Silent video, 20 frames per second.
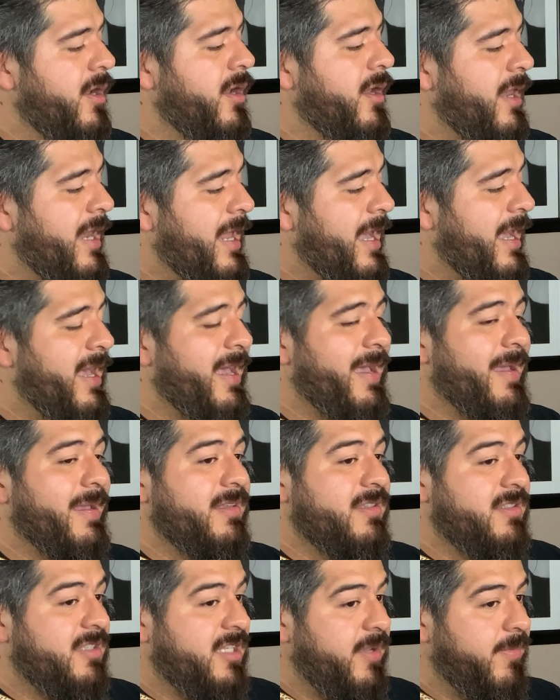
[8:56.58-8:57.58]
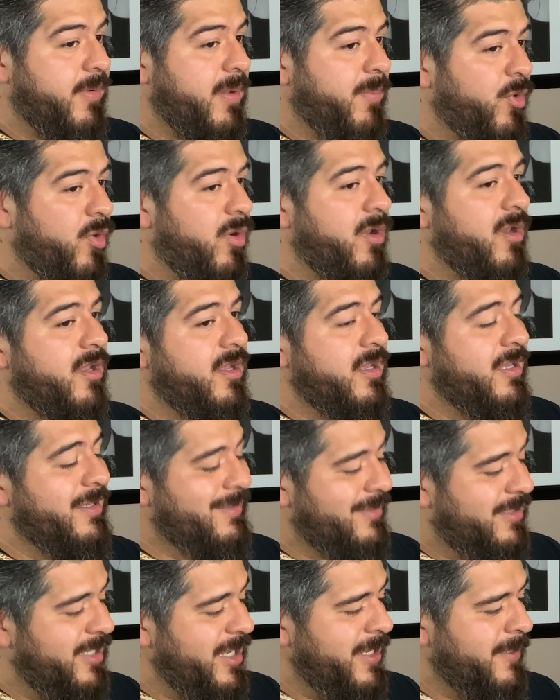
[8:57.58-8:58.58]
la, si bemol,
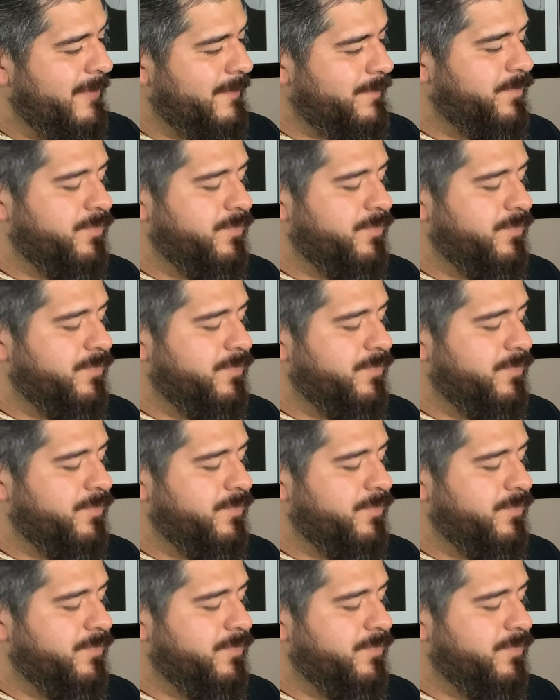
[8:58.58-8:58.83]
si.